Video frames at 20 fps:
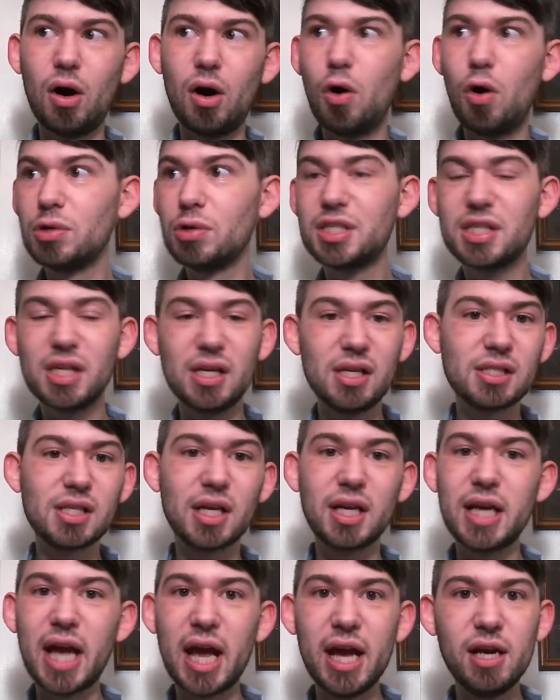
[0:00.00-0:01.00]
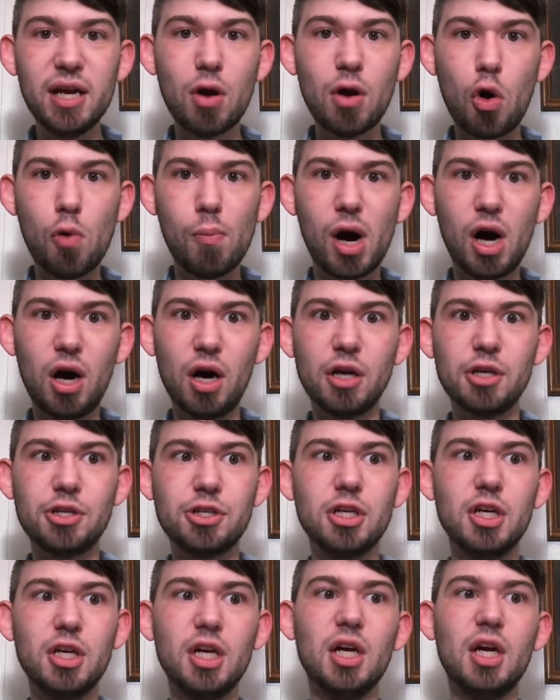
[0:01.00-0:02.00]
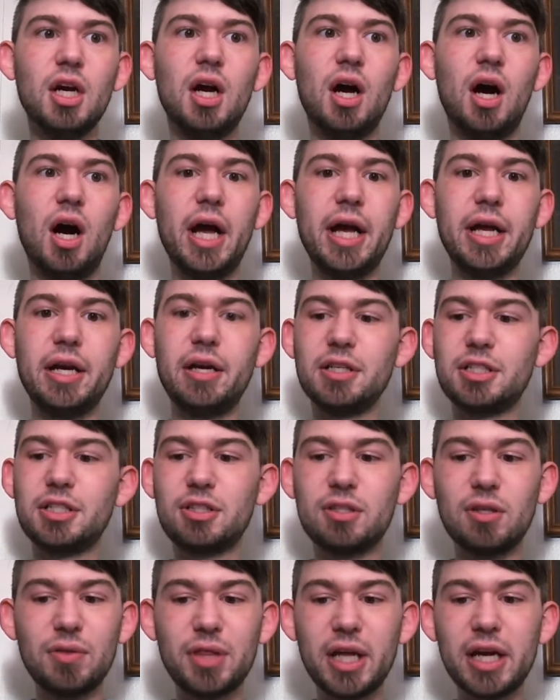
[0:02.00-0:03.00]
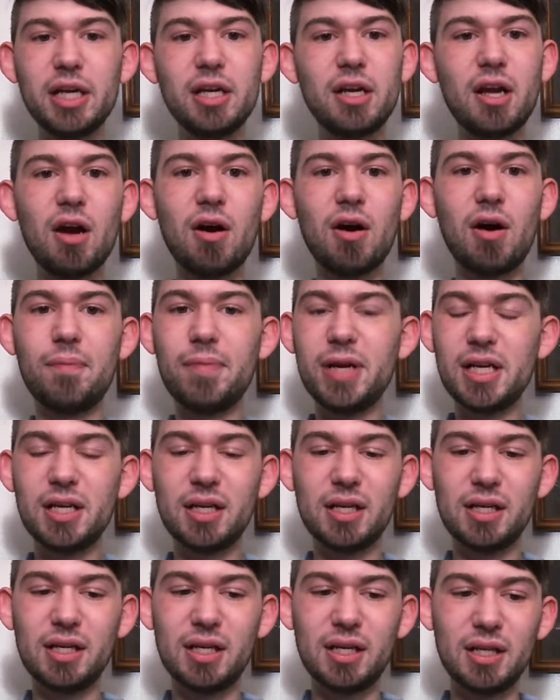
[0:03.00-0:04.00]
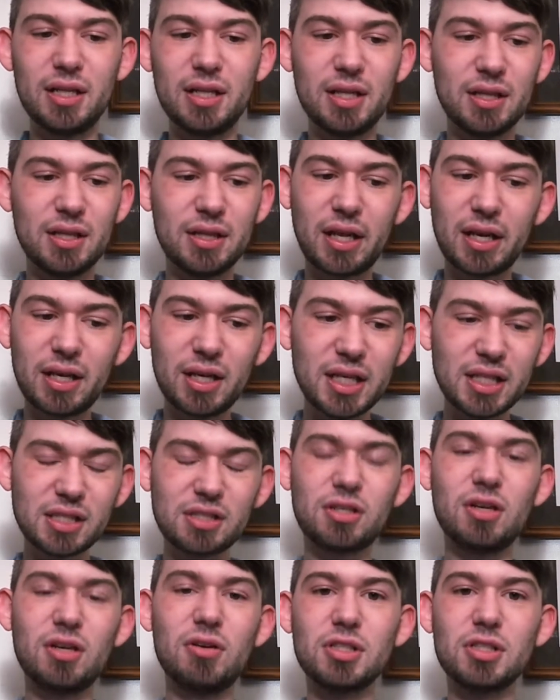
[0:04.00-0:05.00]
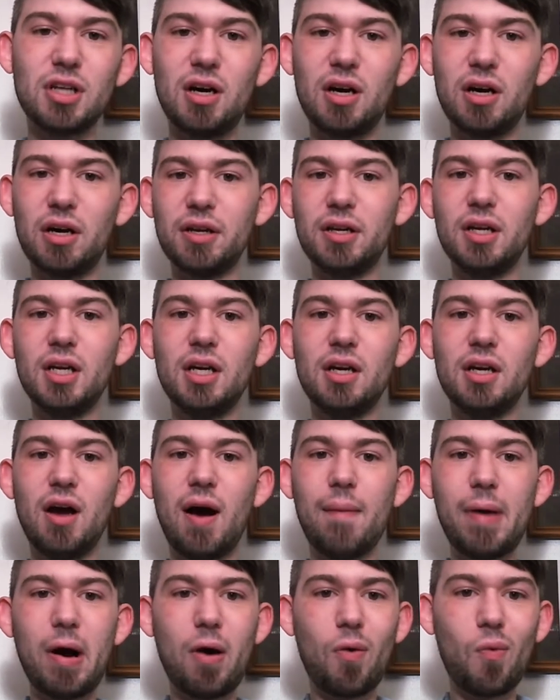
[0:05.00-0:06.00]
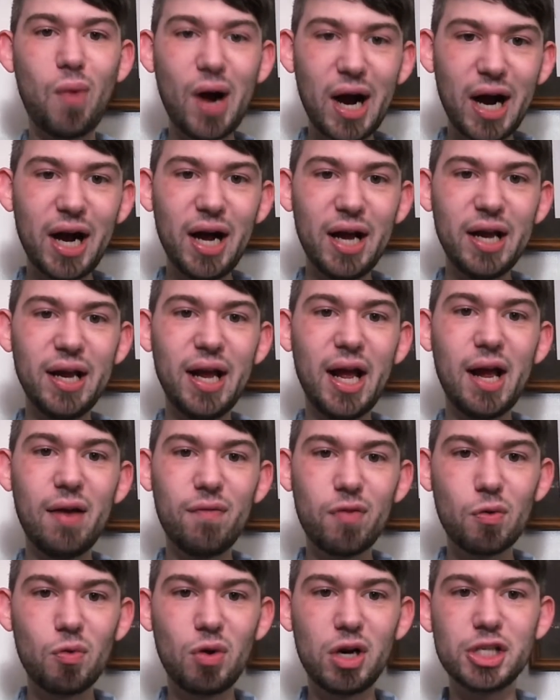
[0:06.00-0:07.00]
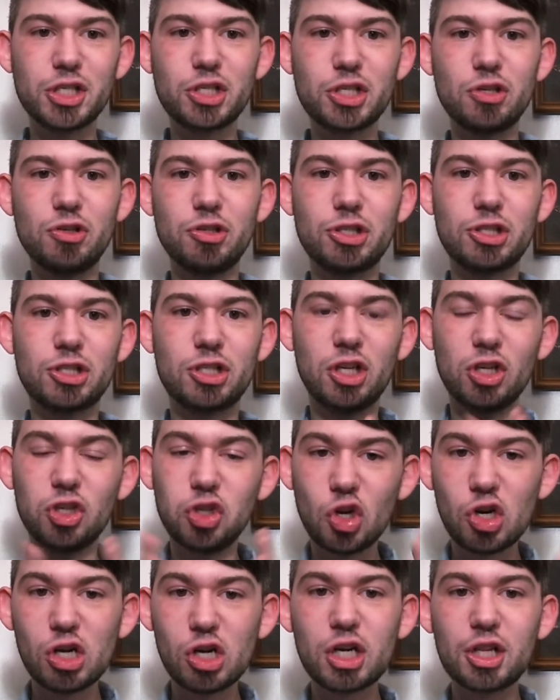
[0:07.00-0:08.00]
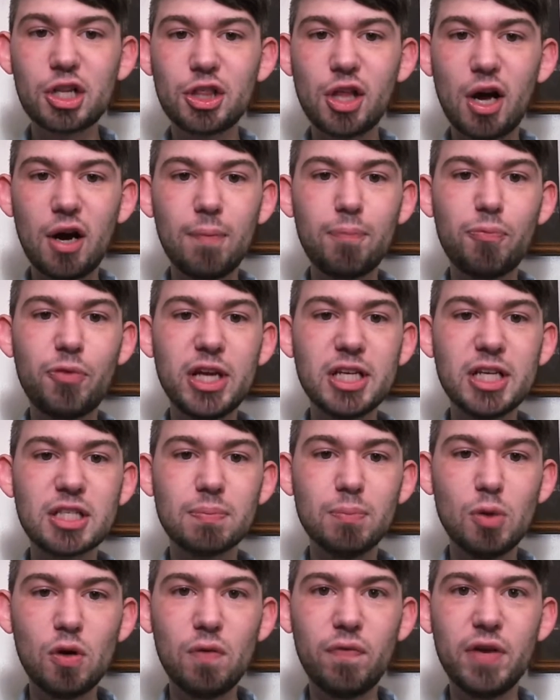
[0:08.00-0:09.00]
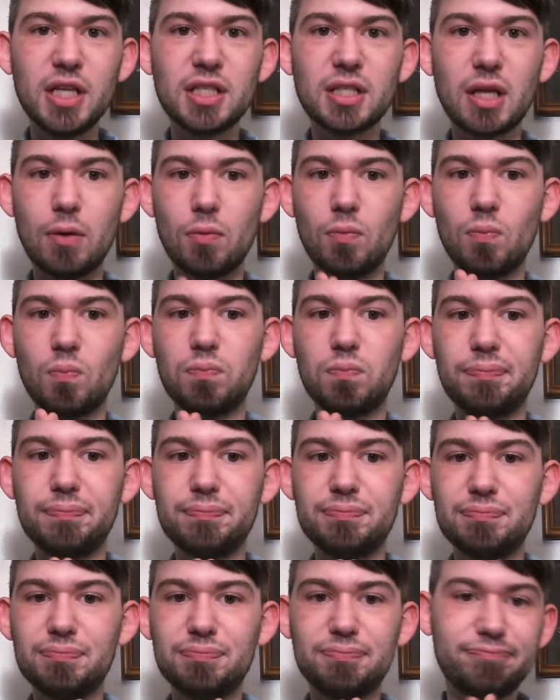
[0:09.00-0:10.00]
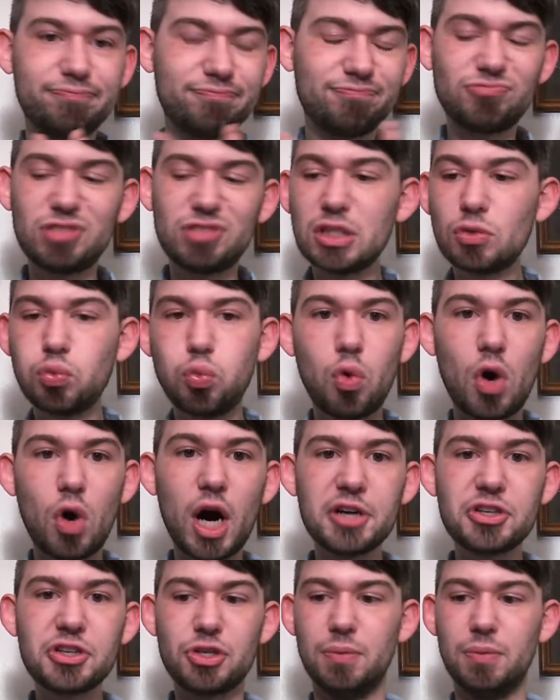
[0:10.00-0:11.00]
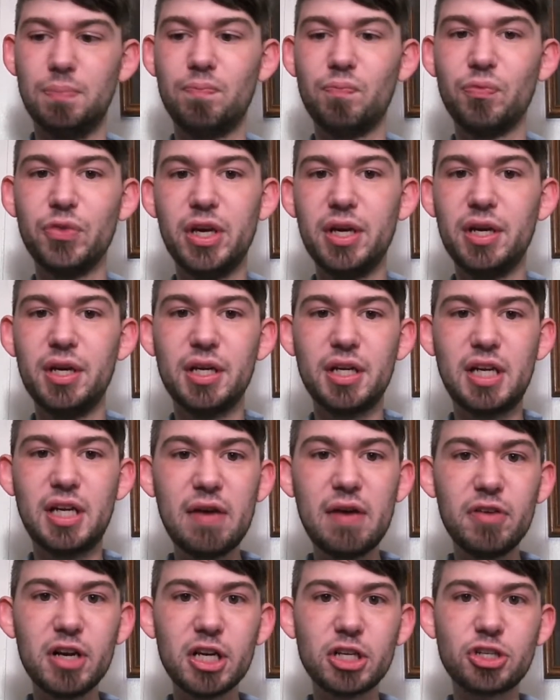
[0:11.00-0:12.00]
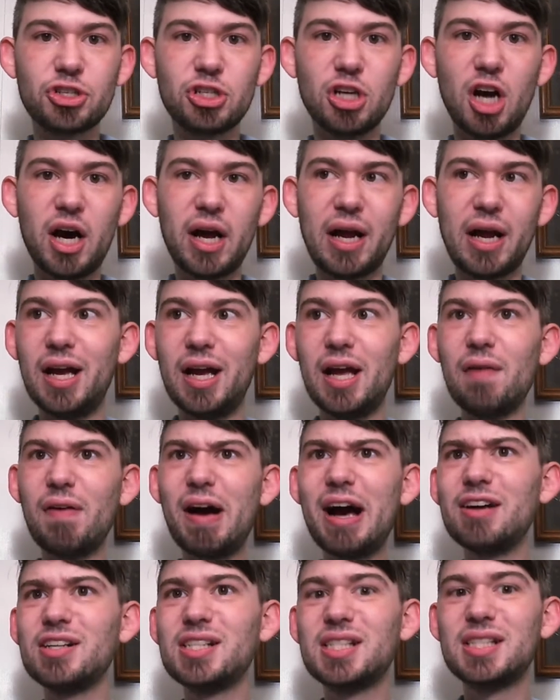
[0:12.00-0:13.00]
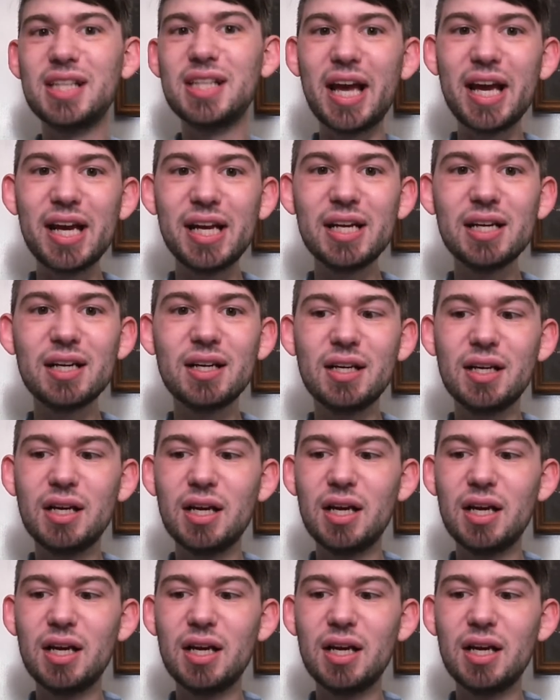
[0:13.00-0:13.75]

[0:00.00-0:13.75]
old Citizen Kane homage. And so there you go. I mean, the list goes on about why everyone should look up these movies and just watch them. Give it a shot. If I say